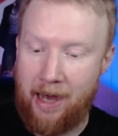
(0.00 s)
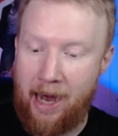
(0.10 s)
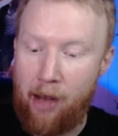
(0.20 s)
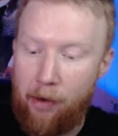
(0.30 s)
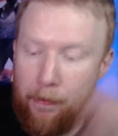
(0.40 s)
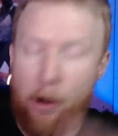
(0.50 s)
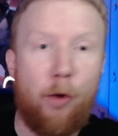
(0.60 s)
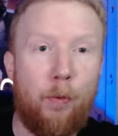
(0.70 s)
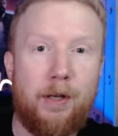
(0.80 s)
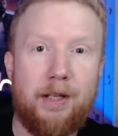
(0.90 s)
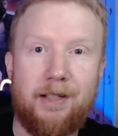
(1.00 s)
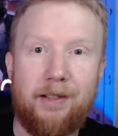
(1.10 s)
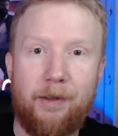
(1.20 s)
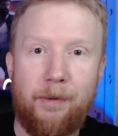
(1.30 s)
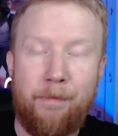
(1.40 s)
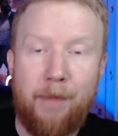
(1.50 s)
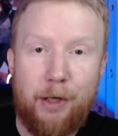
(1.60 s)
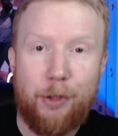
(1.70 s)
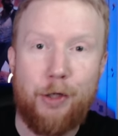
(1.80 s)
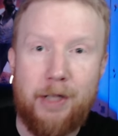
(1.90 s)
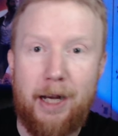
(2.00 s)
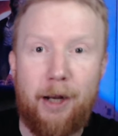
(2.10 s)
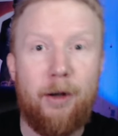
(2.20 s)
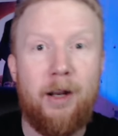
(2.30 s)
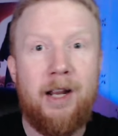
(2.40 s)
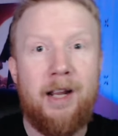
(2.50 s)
Alec Baldwin's miniature town,